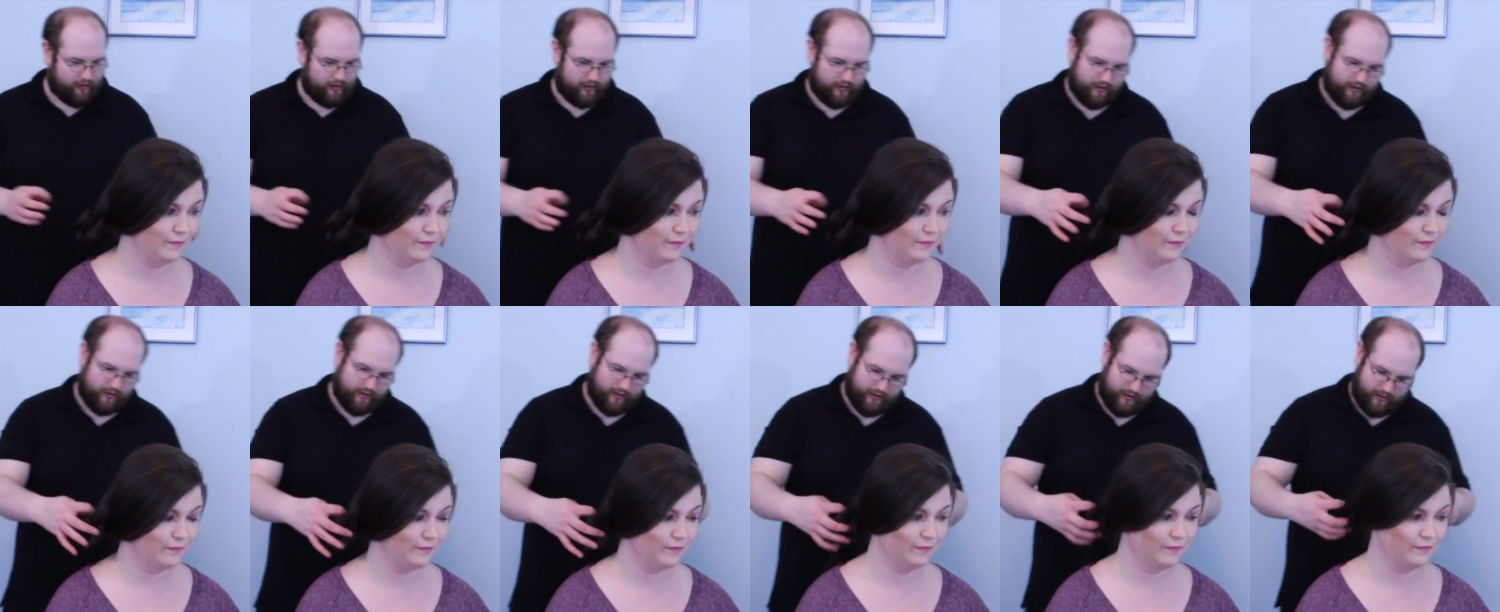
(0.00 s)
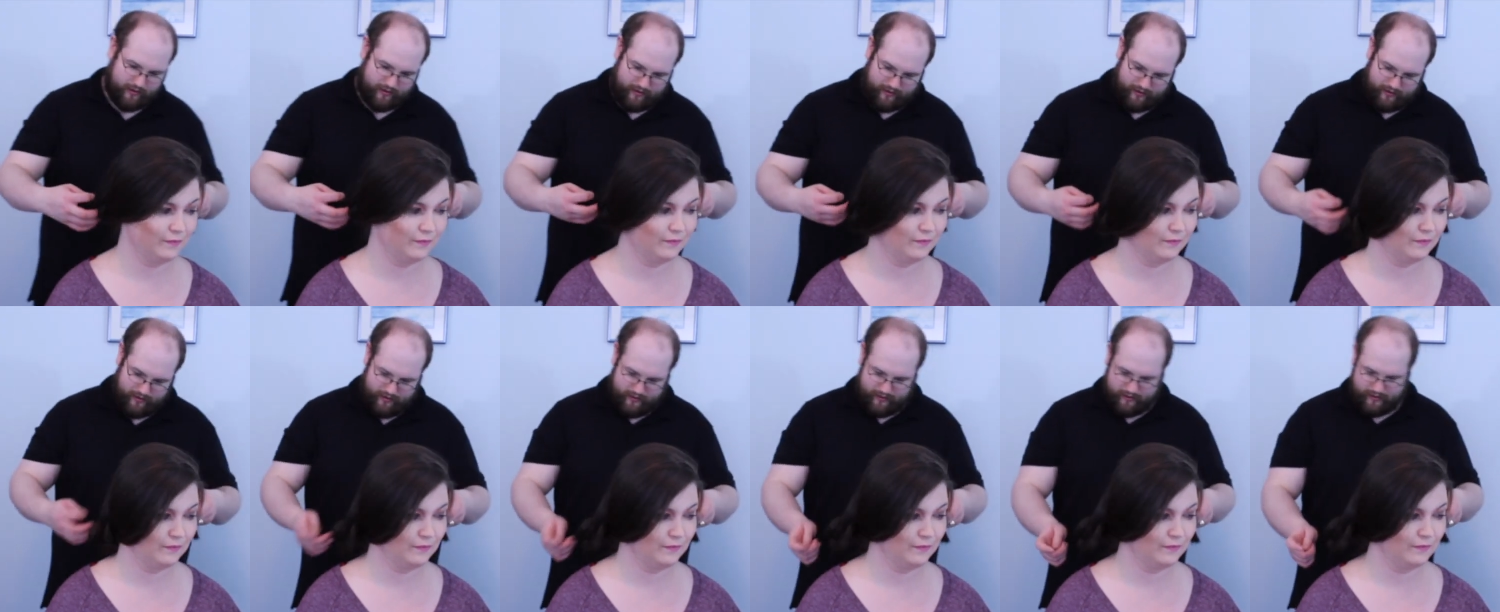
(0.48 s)

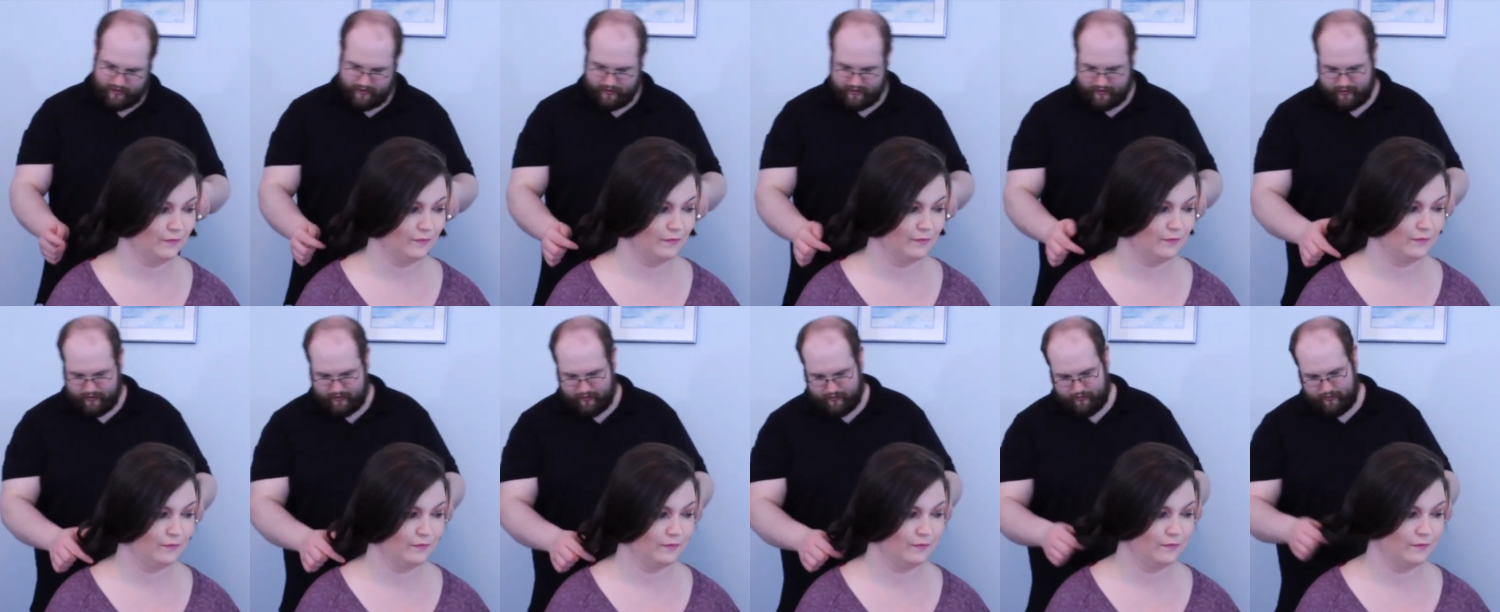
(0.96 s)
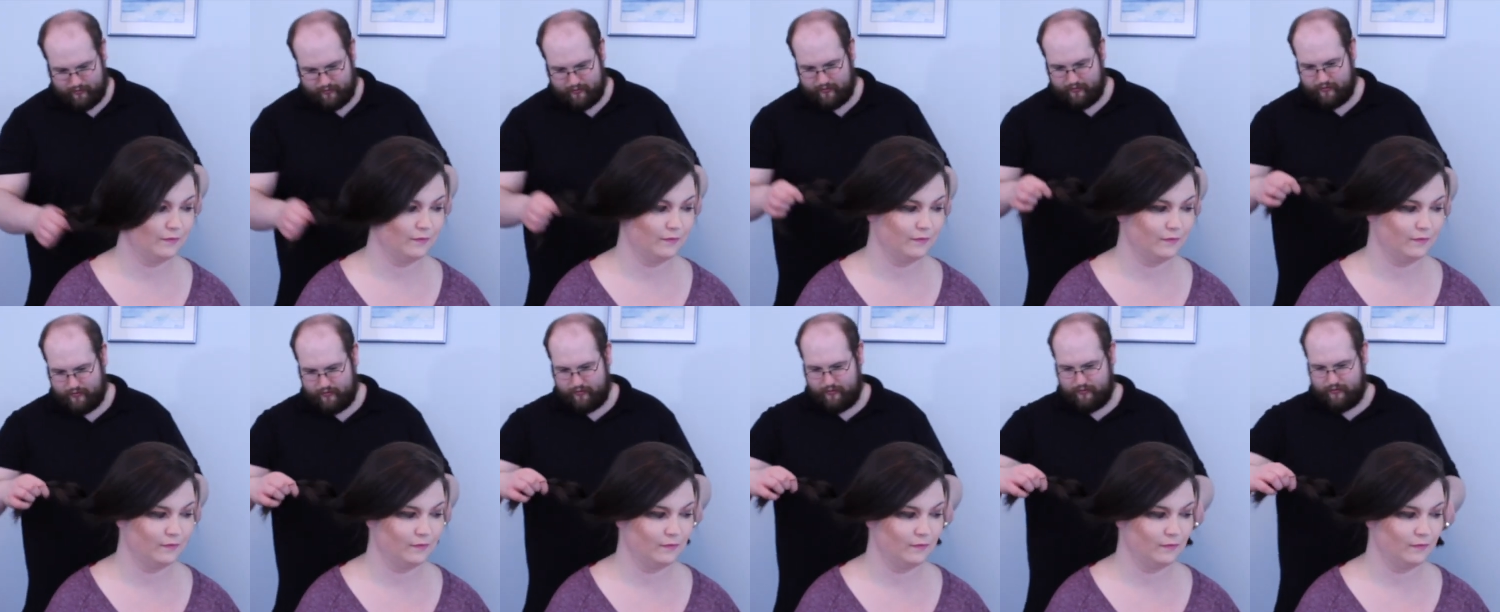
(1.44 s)

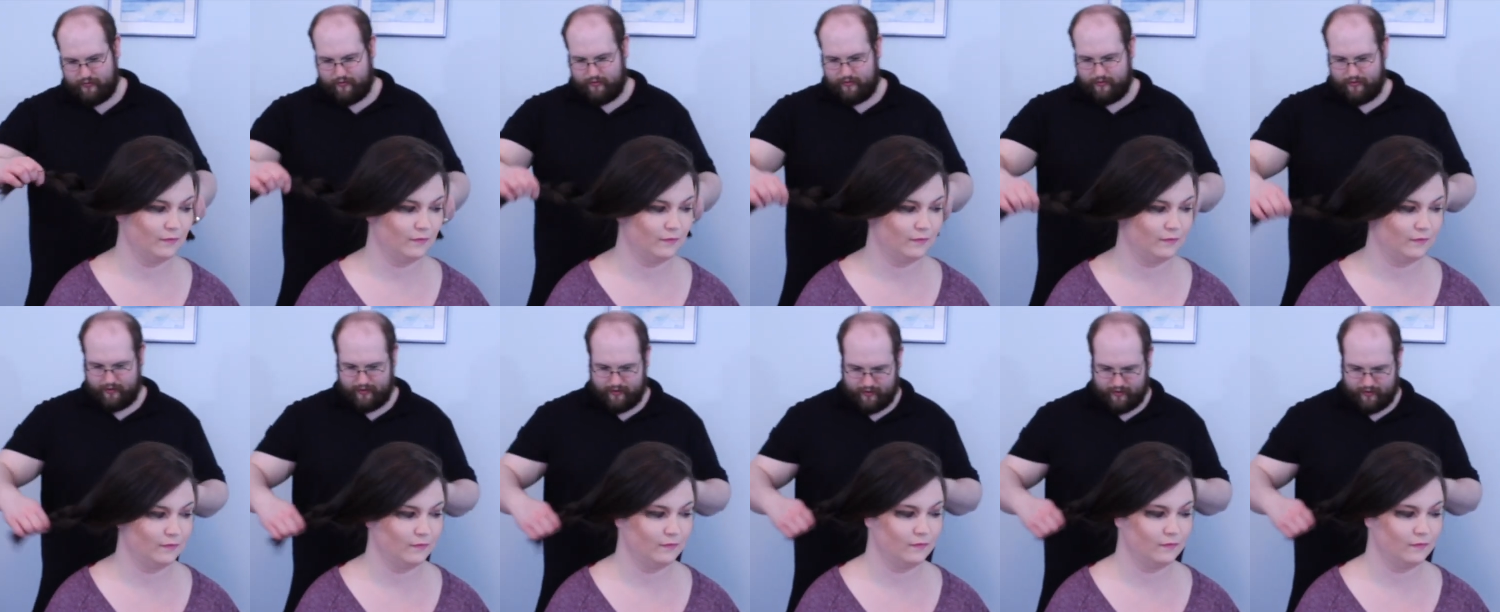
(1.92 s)
No one is speaking in this clip.